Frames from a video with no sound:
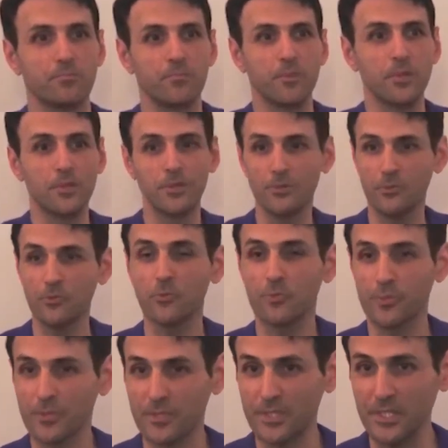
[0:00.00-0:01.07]
learned to
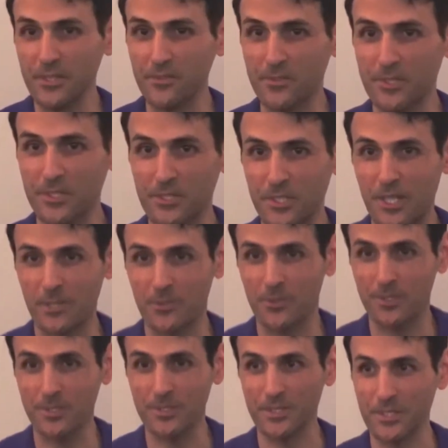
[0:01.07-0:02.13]
perceive the
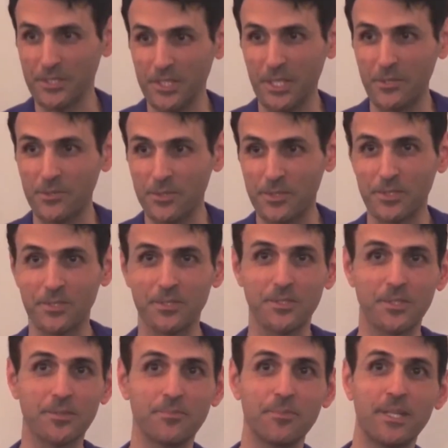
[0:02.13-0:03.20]
chakras, the chakra
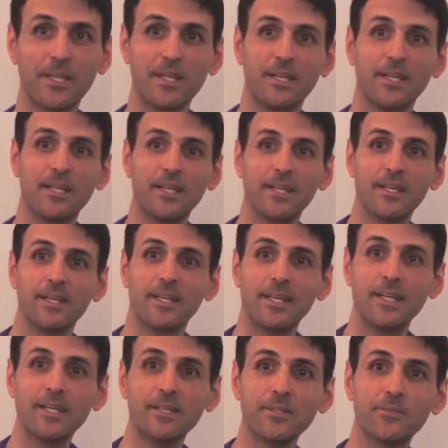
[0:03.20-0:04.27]
system,
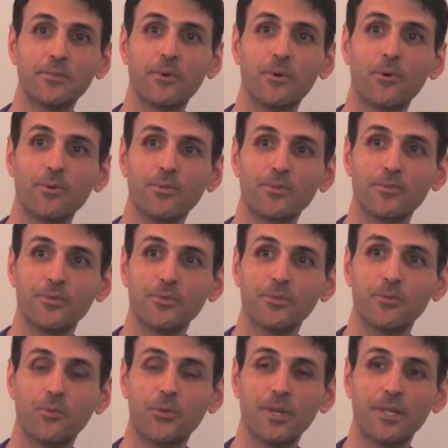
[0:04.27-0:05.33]
and also
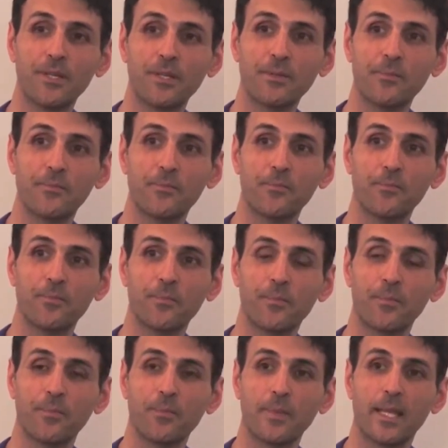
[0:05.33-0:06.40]
the way
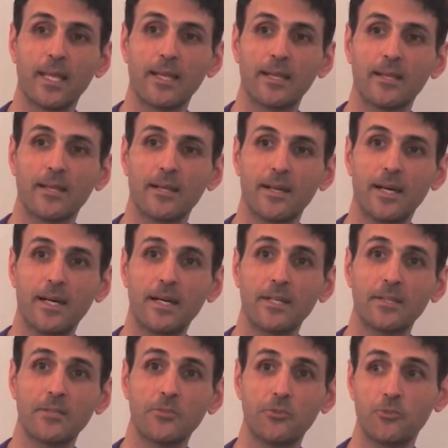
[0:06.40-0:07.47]

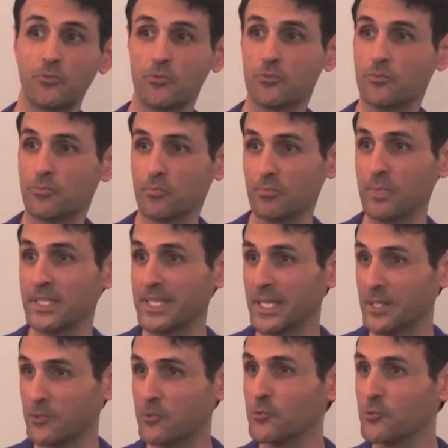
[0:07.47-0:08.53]
I
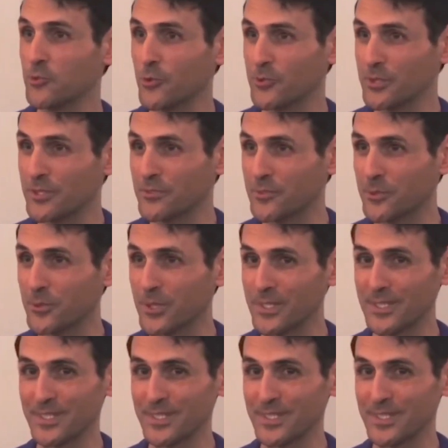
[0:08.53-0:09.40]
began to taught everyone.